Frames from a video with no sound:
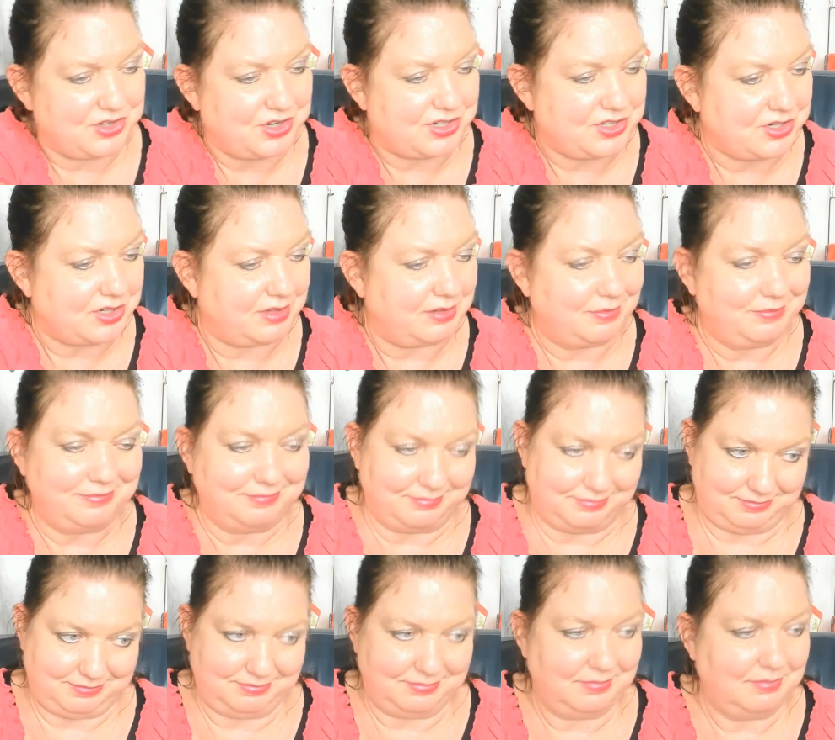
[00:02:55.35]

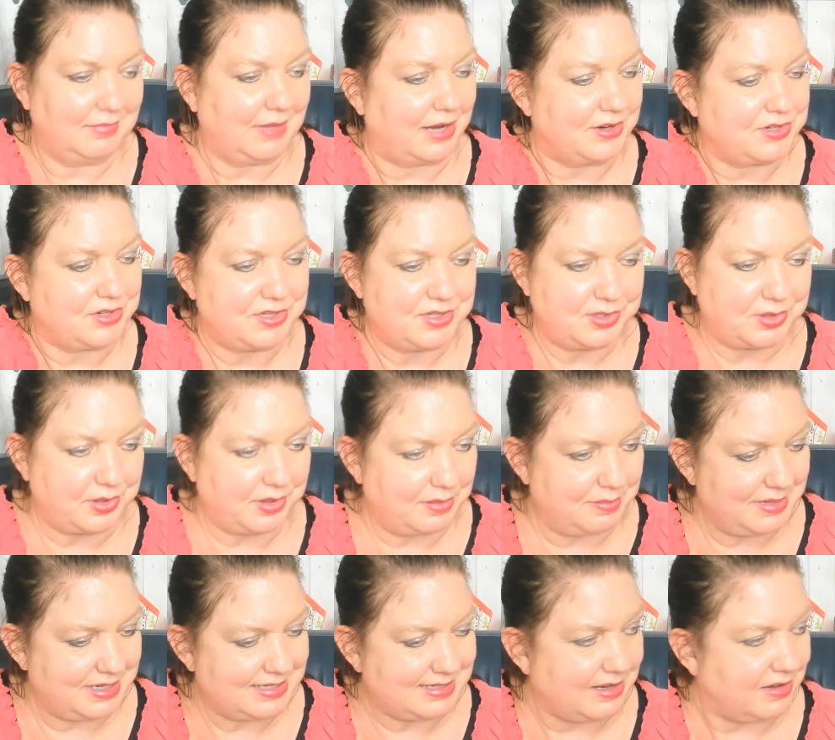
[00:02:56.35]
I should stir them
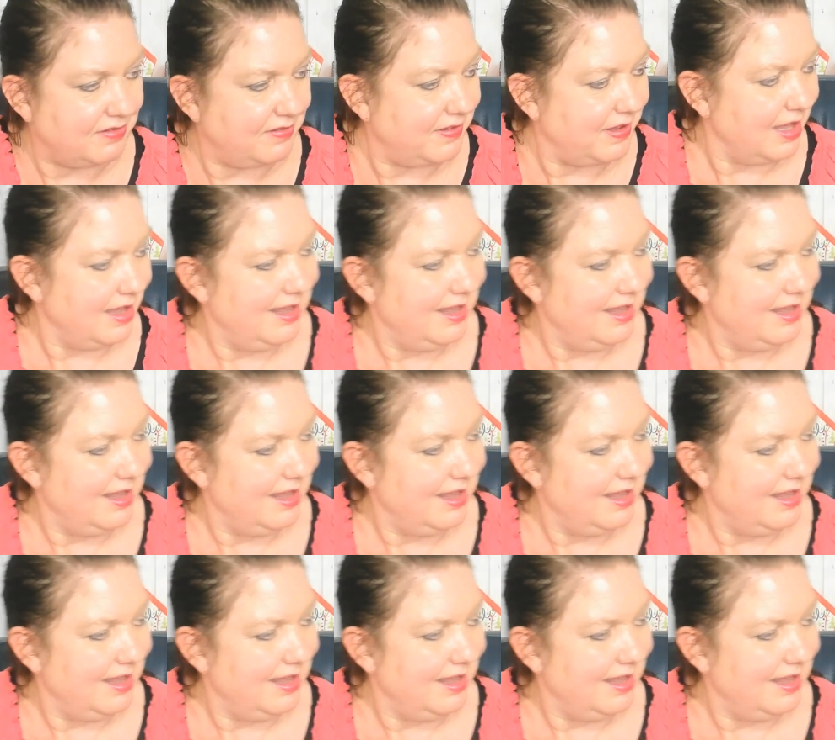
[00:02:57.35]
myself.